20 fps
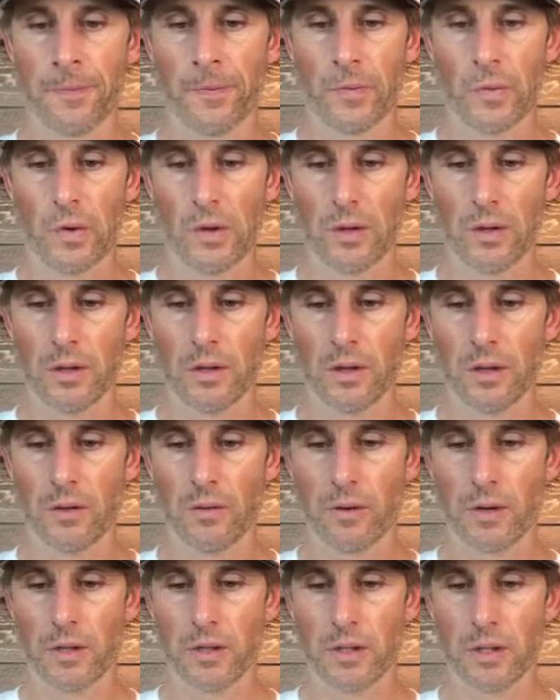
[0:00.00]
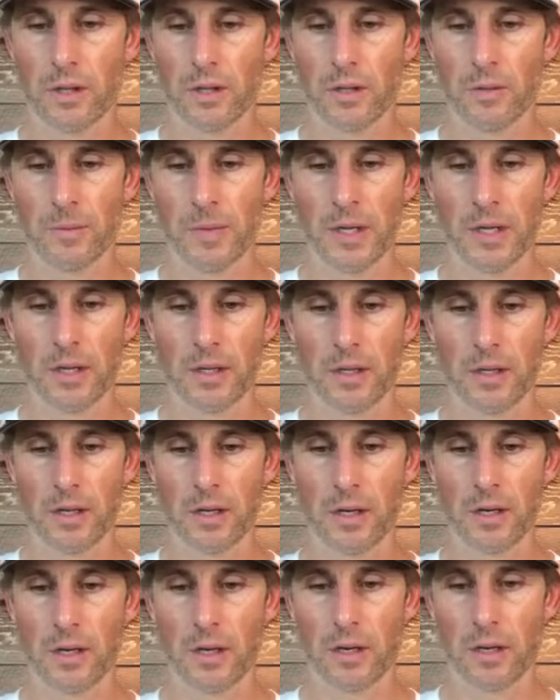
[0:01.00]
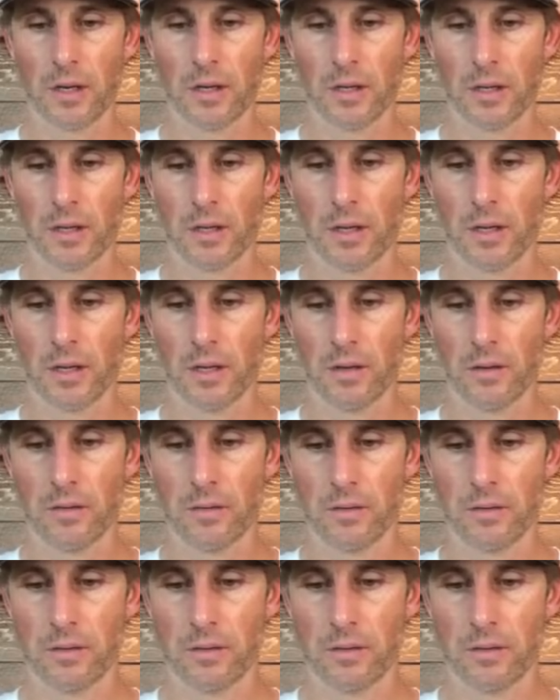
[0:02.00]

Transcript: We look like we're starting to make the turn, and now